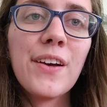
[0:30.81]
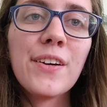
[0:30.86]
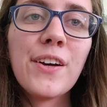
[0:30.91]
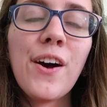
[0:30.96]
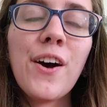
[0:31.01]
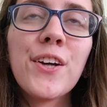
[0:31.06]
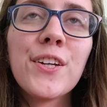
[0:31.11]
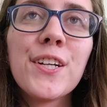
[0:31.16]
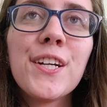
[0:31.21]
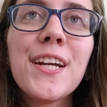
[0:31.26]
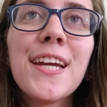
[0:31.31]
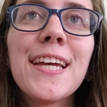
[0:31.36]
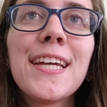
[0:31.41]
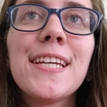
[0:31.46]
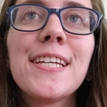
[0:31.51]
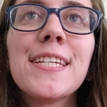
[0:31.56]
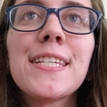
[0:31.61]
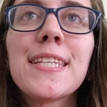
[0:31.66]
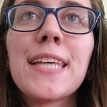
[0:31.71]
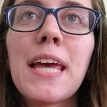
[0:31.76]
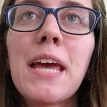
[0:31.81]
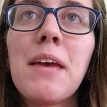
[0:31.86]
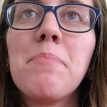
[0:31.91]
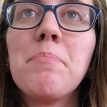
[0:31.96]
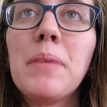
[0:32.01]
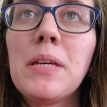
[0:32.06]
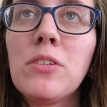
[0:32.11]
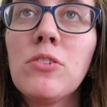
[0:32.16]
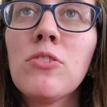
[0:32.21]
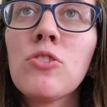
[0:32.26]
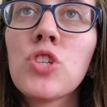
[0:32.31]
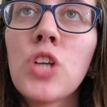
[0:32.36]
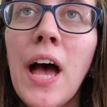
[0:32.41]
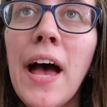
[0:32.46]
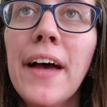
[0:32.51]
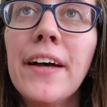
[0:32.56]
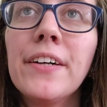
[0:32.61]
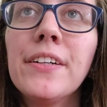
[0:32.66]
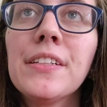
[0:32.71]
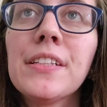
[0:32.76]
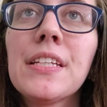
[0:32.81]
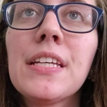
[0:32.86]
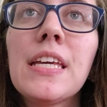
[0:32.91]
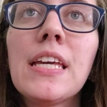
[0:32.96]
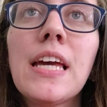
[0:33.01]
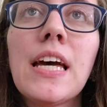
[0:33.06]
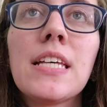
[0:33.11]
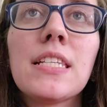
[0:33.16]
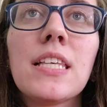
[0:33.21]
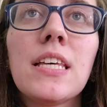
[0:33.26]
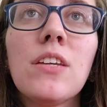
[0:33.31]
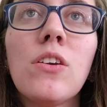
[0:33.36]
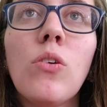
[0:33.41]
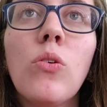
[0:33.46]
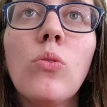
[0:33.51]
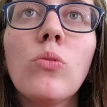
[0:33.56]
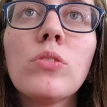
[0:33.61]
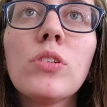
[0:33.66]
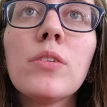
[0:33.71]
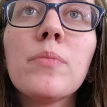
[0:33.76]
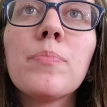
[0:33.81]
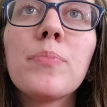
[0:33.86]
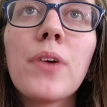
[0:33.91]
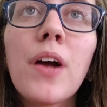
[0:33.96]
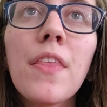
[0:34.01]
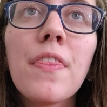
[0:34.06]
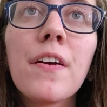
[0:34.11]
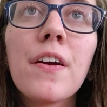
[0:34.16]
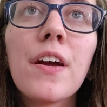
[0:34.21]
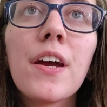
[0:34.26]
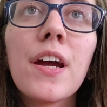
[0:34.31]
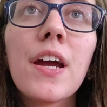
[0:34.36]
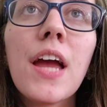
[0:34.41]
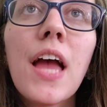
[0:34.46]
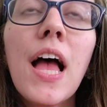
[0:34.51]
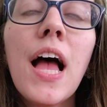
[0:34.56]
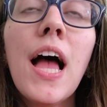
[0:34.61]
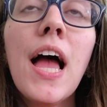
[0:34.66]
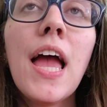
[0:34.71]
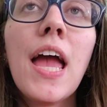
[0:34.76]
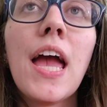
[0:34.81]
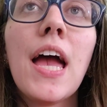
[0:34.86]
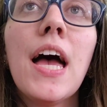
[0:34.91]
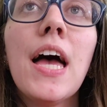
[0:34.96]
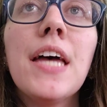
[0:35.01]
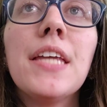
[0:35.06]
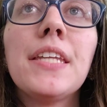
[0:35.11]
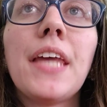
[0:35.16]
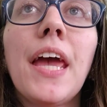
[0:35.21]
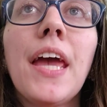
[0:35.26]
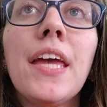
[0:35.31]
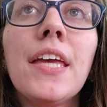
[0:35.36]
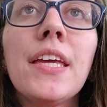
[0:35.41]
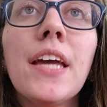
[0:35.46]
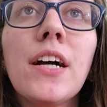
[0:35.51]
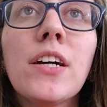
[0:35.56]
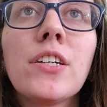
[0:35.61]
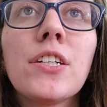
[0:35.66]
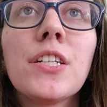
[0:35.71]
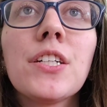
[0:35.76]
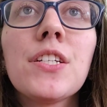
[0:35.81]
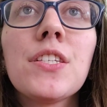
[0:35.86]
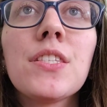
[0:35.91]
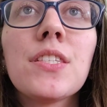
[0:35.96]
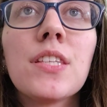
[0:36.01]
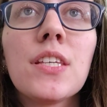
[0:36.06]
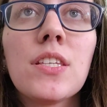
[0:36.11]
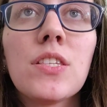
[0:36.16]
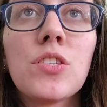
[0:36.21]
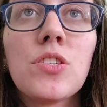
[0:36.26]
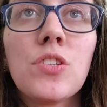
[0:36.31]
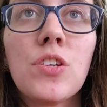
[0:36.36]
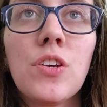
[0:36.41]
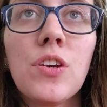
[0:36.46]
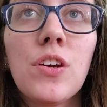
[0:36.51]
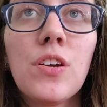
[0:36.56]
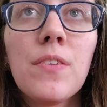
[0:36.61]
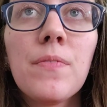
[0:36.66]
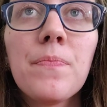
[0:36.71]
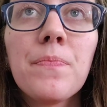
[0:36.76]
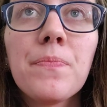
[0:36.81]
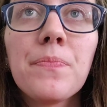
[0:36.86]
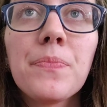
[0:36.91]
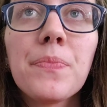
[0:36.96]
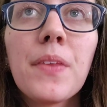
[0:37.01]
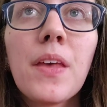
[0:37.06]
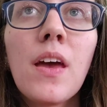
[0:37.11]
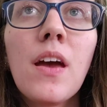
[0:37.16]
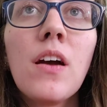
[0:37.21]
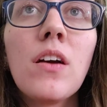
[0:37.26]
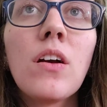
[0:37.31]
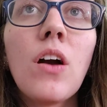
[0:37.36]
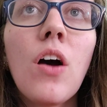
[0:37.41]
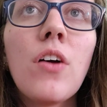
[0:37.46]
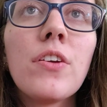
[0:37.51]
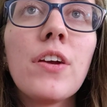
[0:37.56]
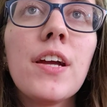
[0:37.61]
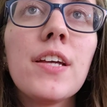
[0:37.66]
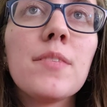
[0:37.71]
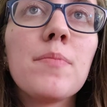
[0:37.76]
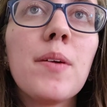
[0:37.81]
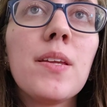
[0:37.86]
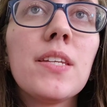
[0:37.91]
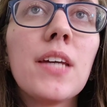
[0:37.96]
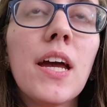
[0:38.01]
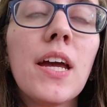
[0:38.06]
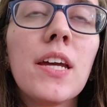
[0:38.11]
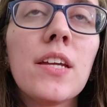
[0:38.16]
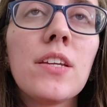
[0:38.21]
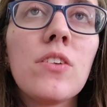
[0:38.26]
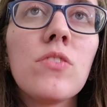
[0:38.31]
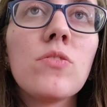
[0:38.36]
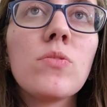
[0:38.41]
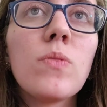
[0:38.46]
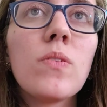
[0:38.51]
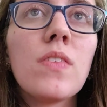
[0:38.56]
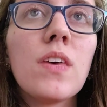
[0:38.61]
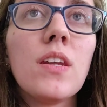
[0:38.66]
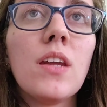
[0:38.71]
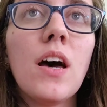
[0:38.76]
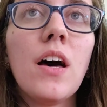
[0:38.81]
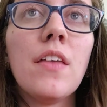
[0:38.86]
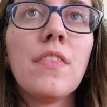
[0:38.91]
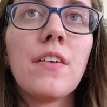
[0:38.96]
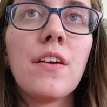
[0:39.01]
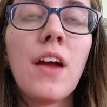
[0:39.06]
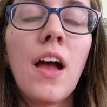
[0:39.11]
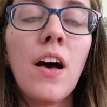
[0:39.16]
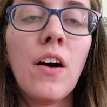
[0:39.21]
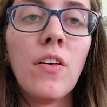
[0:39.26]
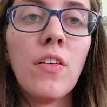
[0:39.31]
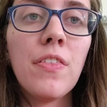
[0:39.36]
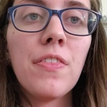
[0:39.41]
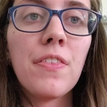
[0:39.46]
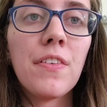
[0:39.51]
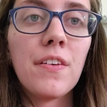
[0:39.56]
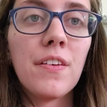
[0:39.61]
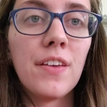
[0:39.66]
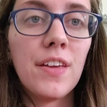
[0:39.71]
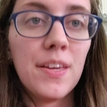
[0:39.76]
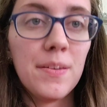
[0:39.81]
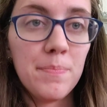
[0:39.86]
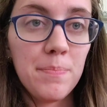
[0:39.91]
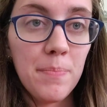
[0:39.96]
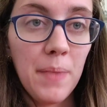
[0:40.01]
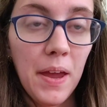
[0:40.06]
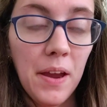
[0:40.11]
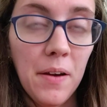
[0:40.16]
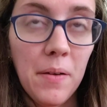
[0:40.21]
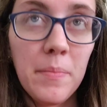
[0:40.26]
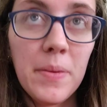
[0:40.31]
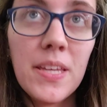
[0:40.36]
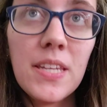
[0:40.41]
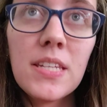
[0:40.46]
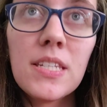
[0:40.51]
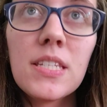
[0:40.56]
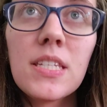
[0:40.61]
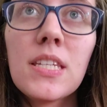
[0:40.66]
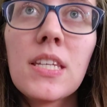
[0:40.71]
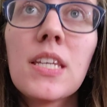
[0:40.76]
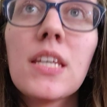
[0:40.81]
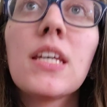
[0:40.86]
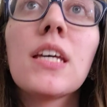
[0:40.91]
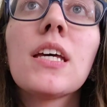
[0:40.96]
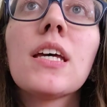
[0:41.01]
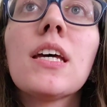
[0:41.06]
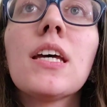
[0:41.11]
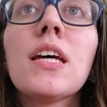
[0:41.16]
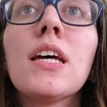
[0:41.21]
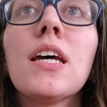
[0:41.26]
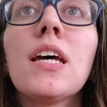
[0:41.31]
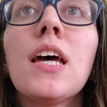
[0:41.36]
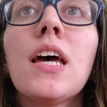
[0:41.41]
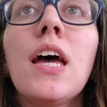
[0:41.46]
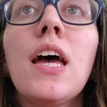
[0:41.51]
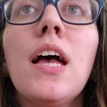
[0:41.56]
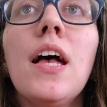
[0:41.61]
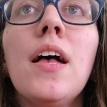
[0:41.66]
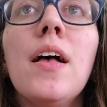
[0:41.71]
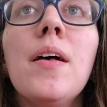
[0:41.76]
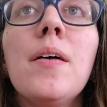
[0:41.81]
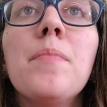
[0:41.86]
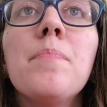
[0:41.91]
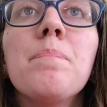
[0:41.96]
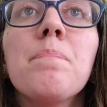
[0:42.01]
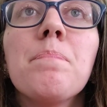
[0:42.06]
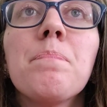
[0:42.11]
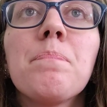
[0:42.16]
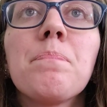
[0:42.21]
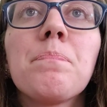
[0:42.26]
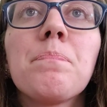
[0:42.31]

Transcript: Connor is a middle child. He has an older brother and a younger sister. Connor has been diagnosed with an other health impairment, and